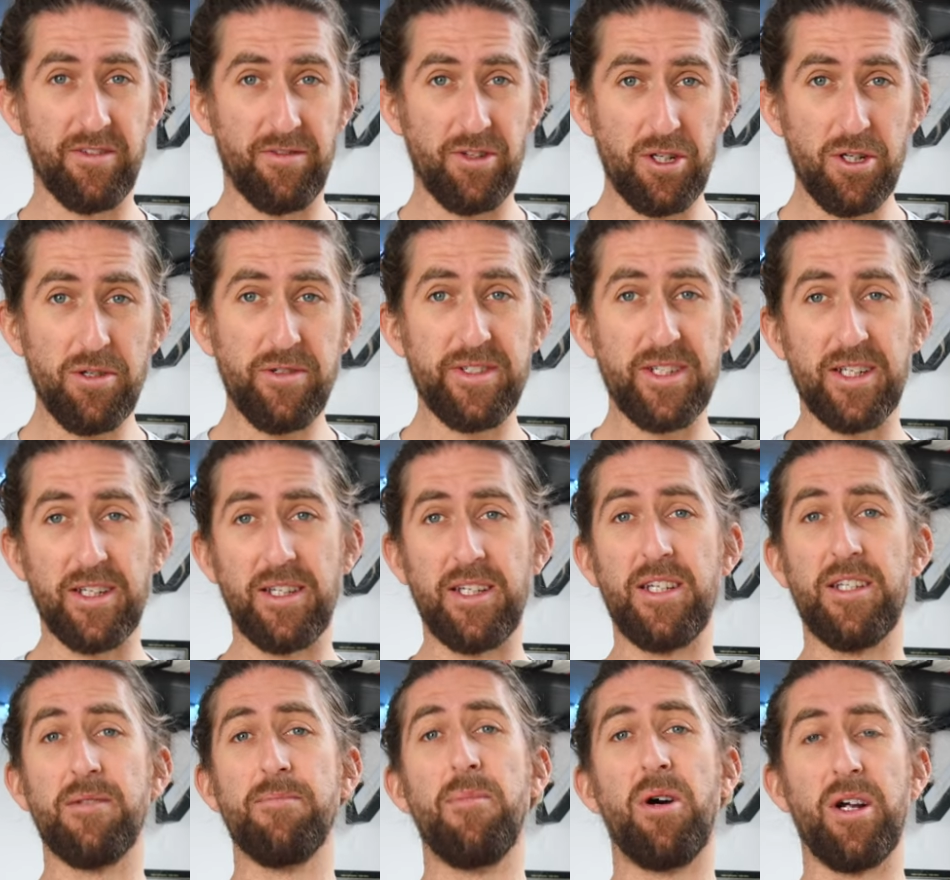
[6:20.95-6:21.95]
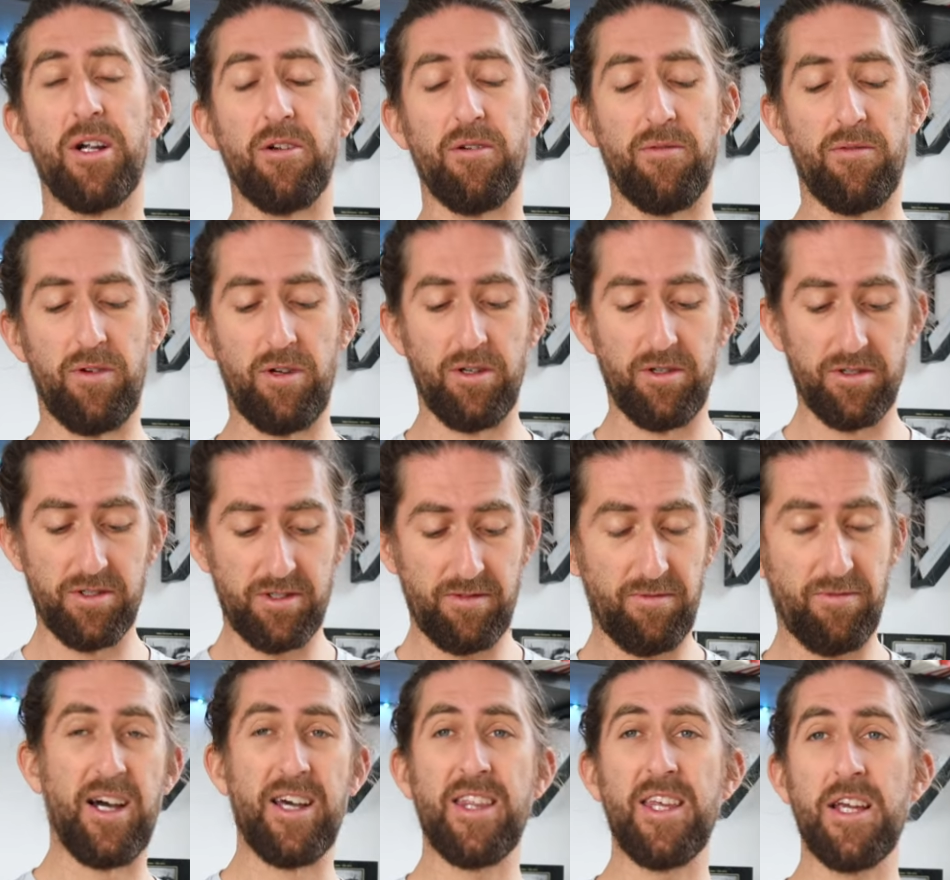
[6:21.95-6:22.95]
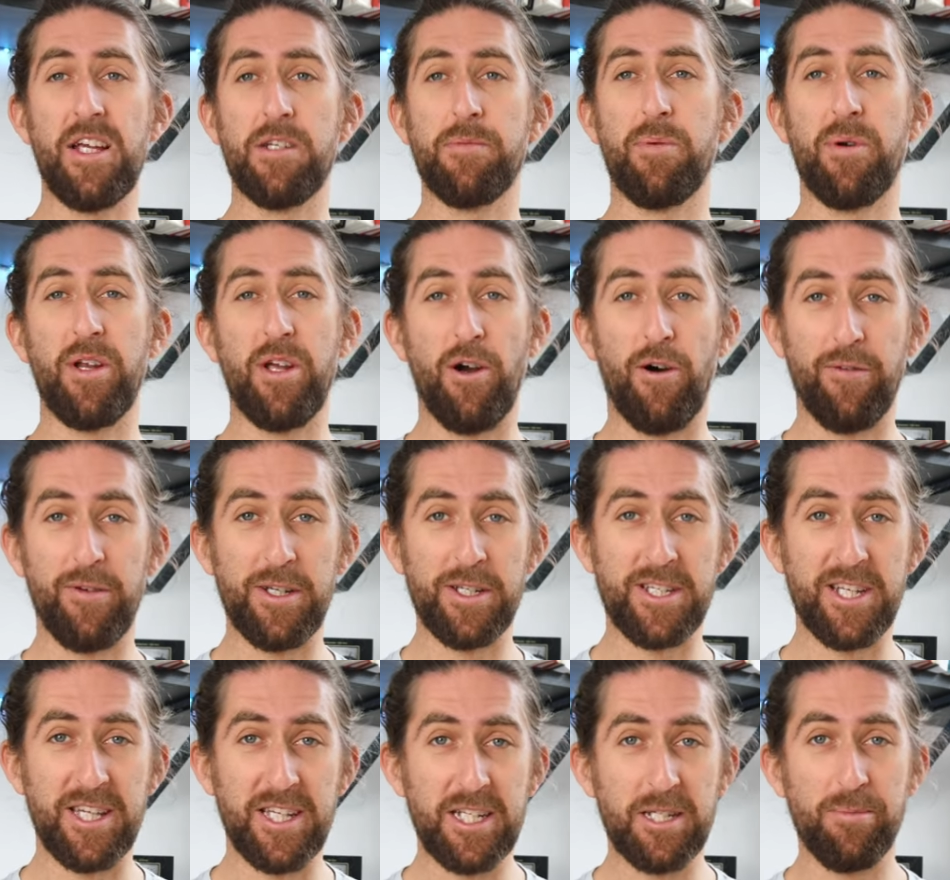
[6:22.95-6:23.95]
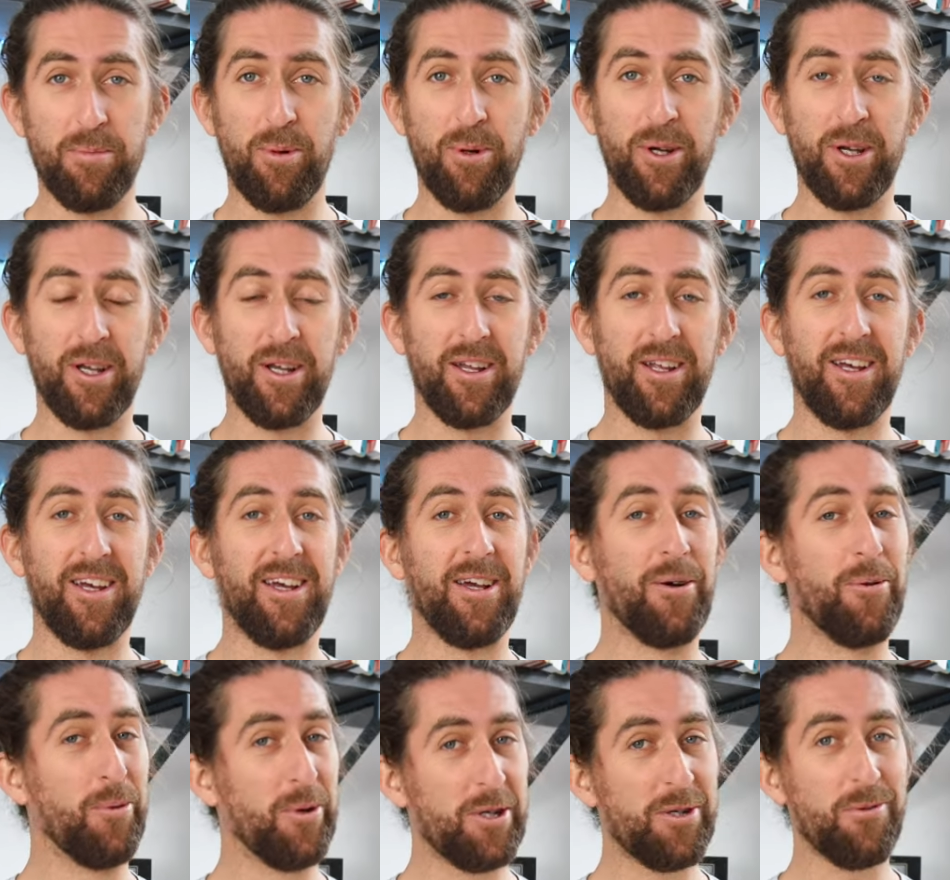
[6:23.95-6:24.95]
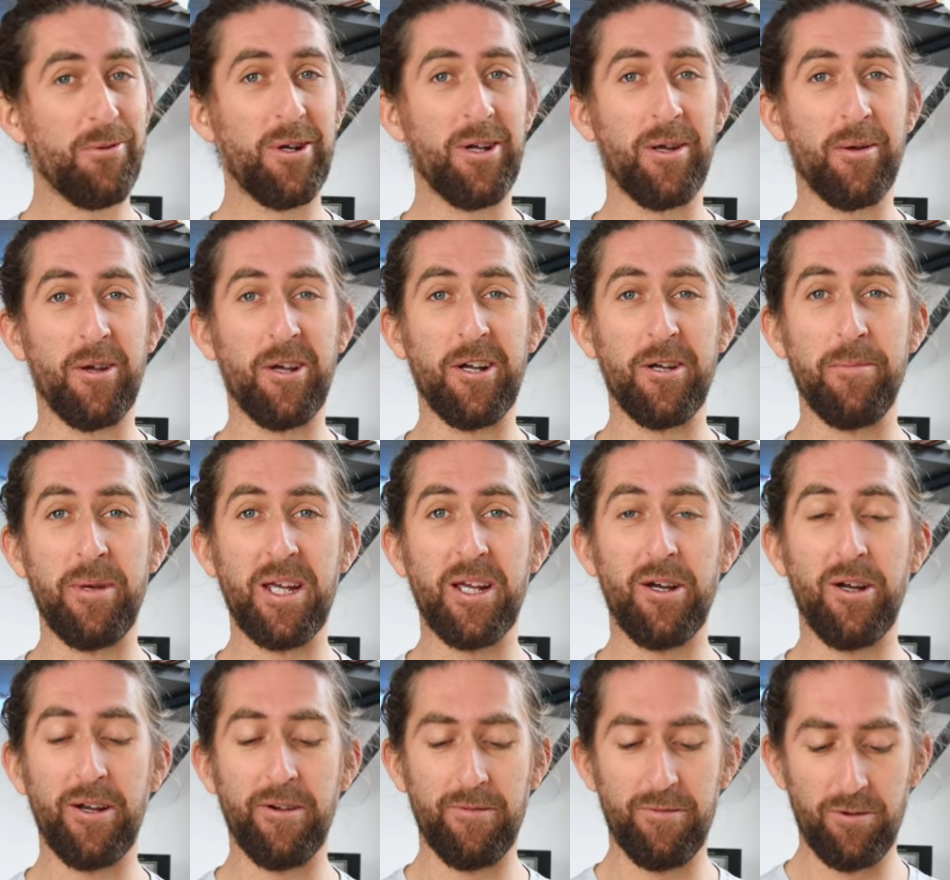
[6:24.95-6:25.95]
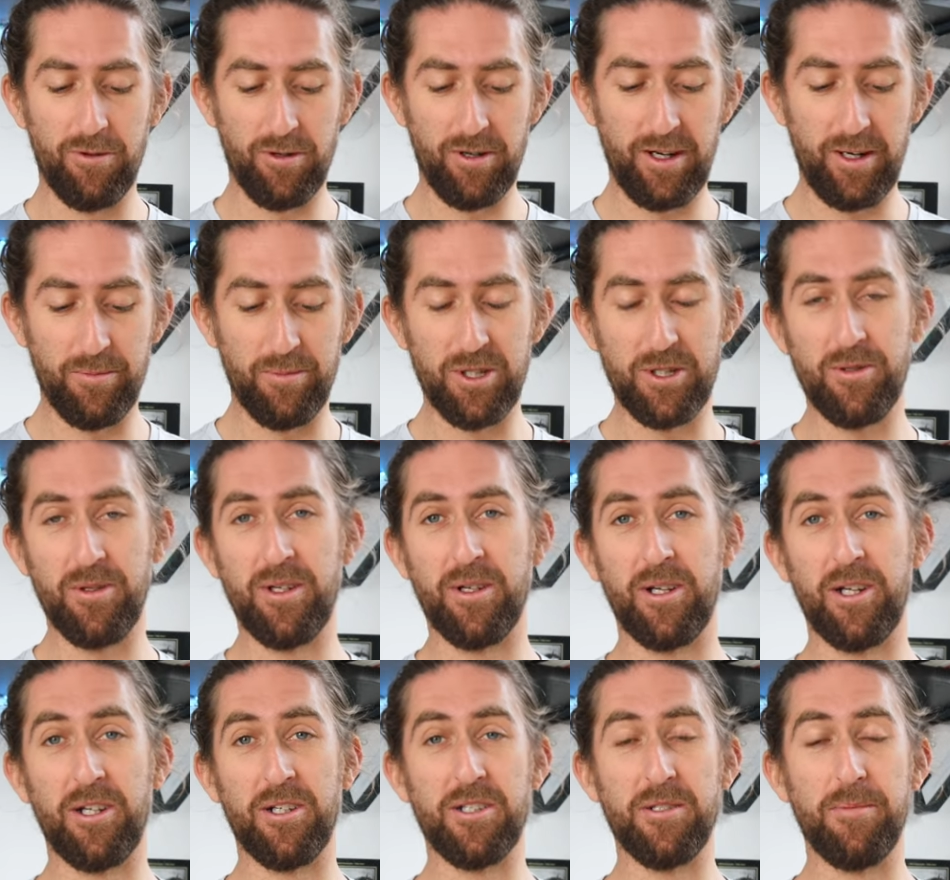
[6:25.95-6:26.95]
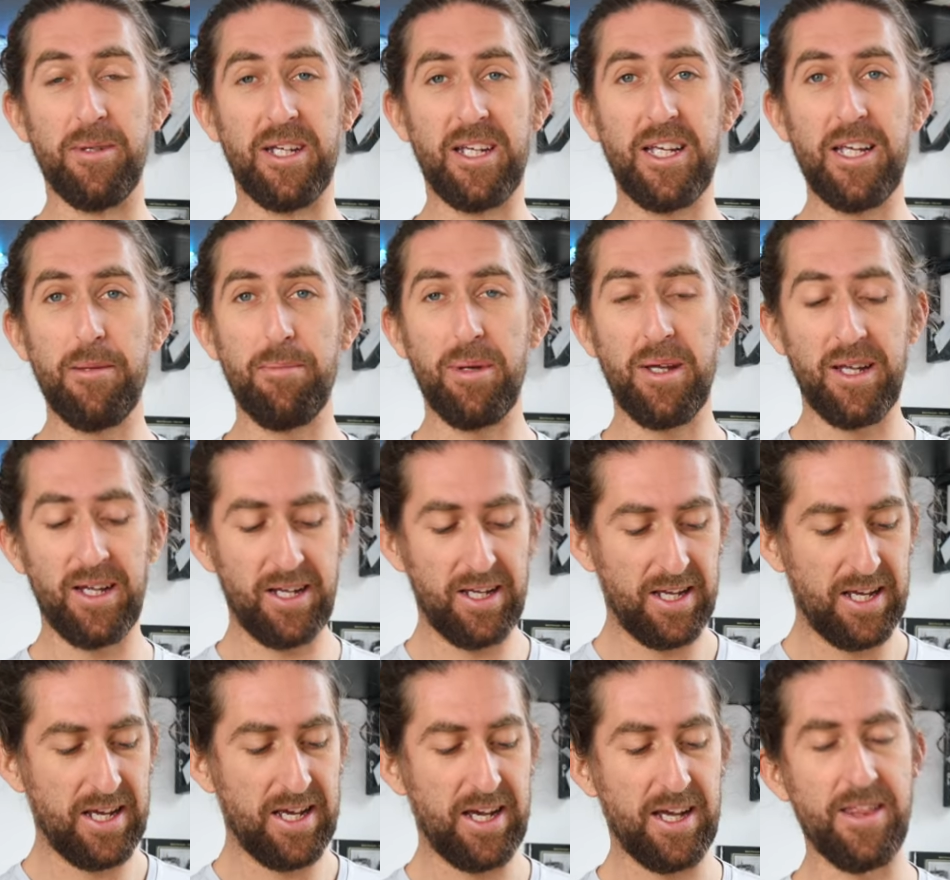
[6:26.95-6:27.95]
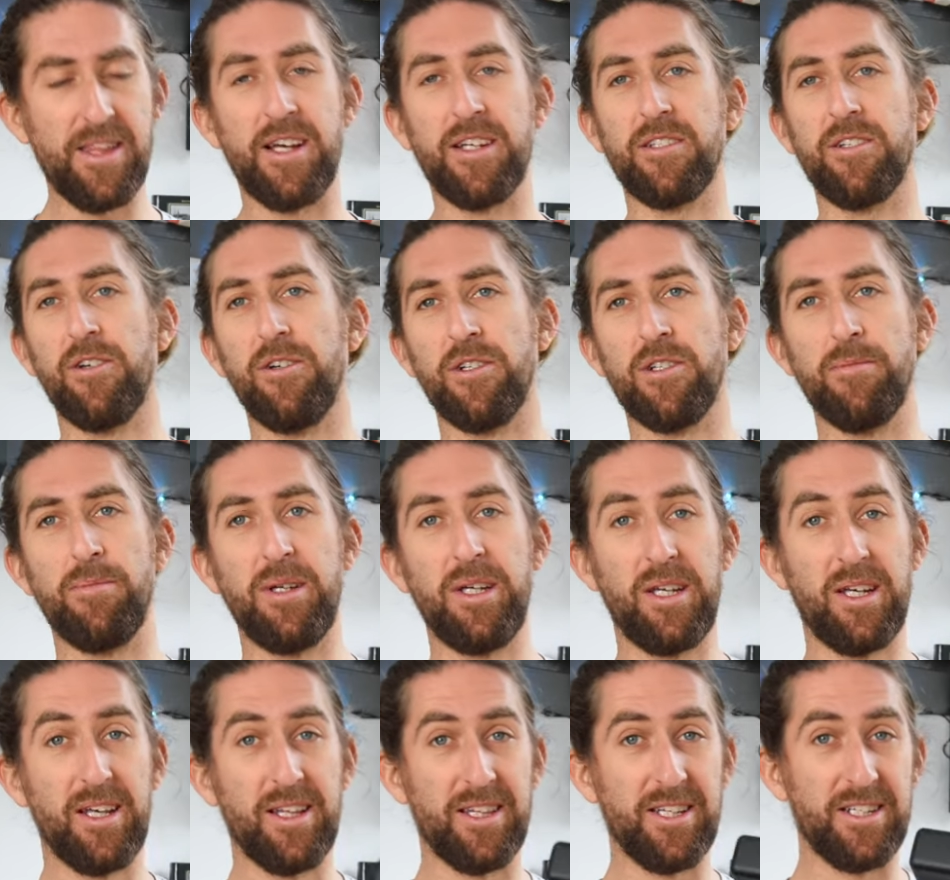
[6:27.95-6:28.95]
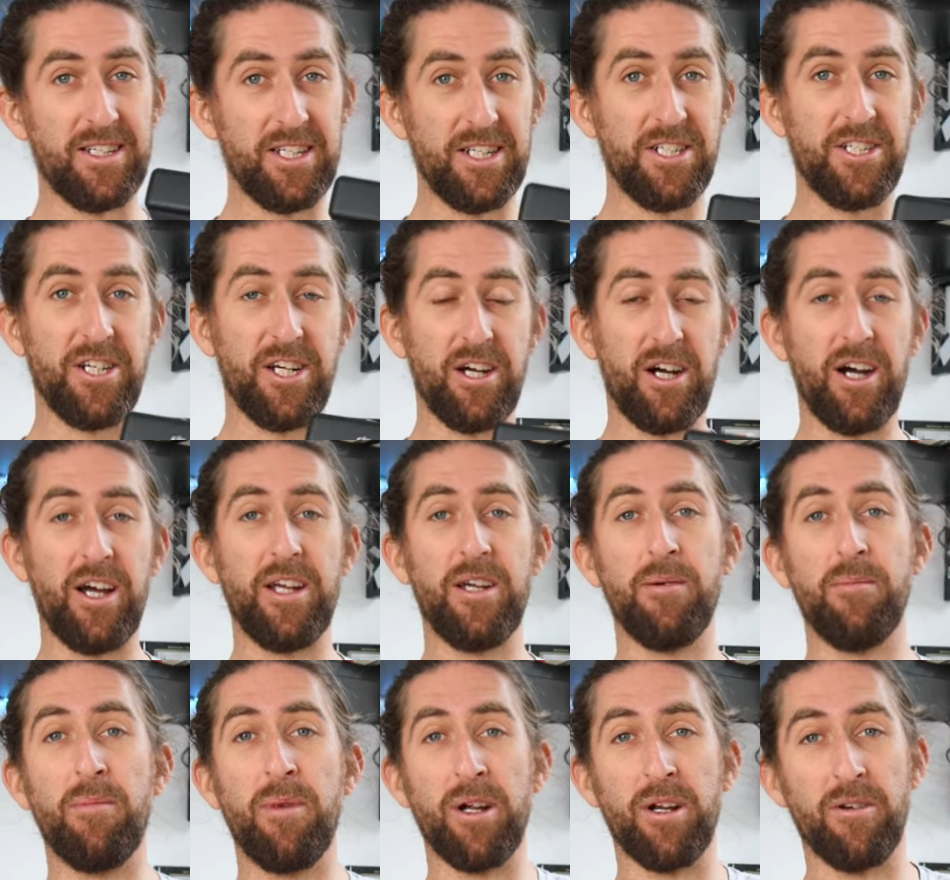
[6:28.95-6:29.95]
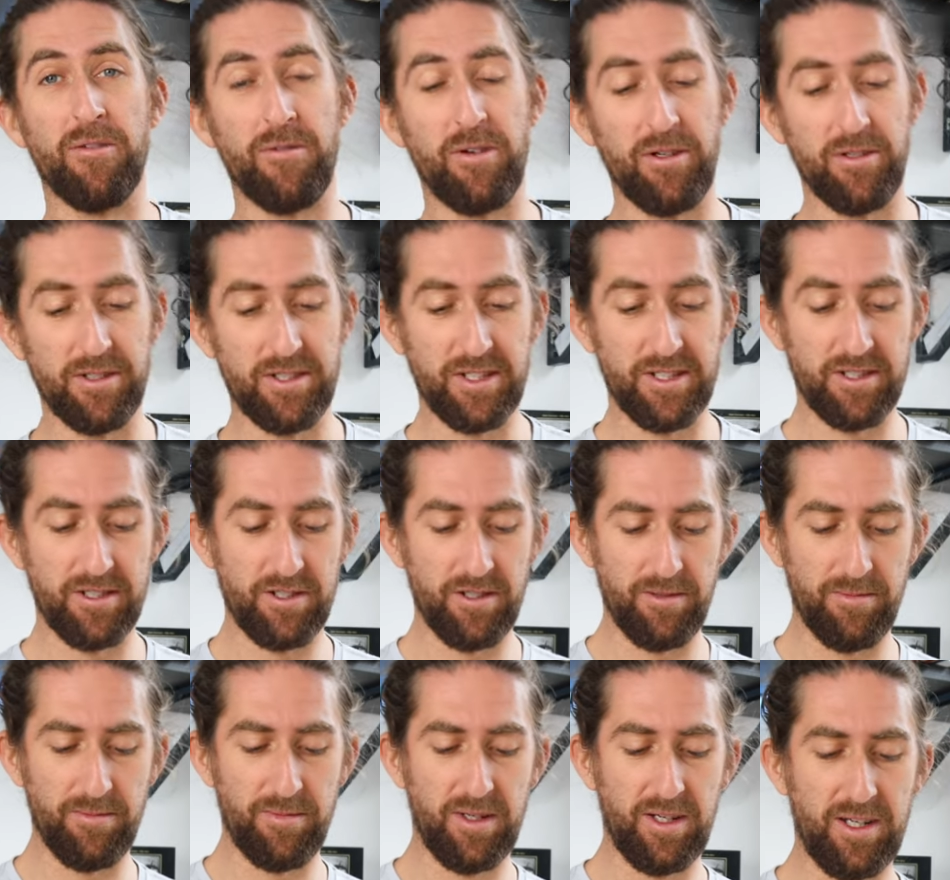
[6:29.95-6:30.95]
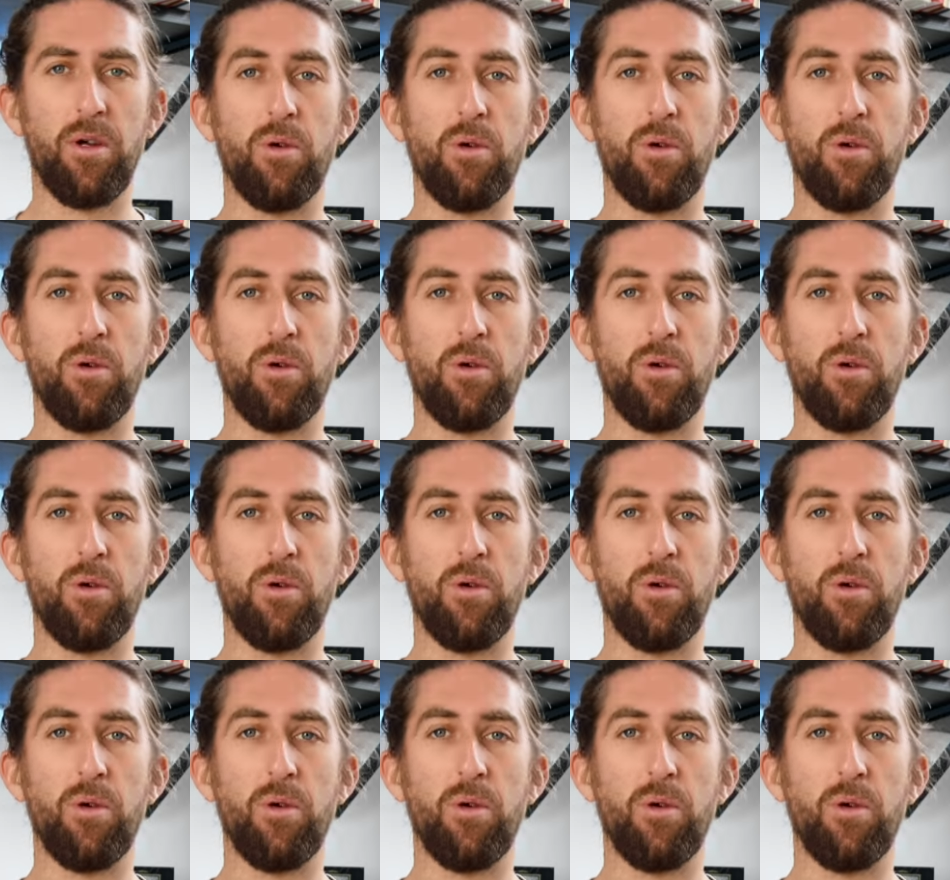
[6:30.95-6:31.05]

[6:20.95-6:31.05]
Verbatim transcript: of using these microphones. I think it's pretty obvious at this point which one I'm going to be going for and which one I'm going to be keeping, and that's going to be the DJI microphone system.